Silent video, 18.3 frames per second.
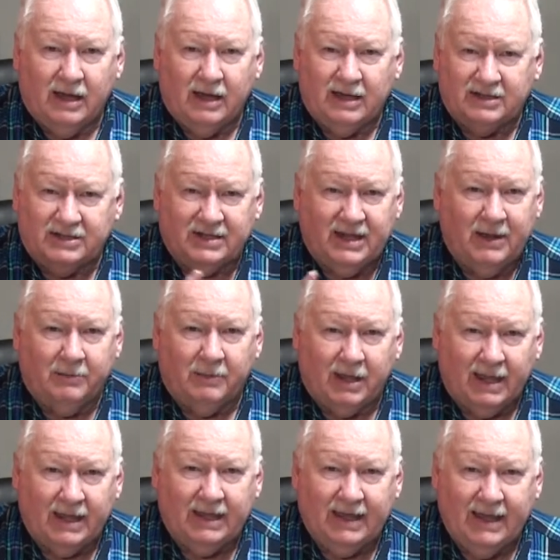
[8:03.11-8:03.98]

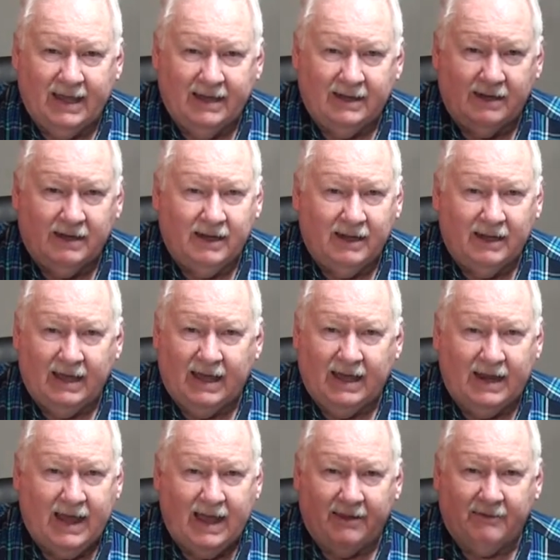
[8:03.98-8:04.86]
assembling it,
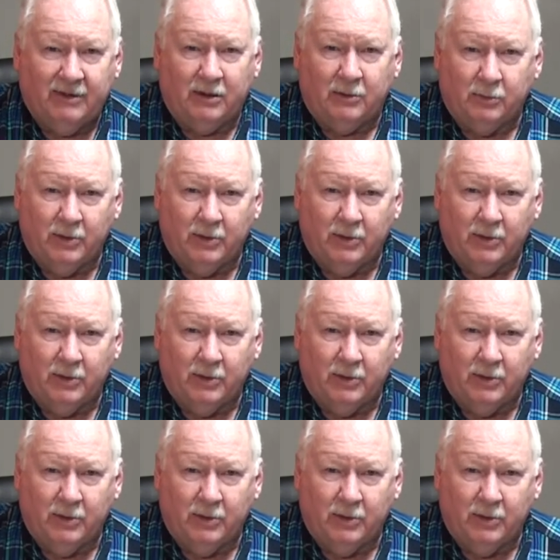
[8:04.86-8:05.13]
and having it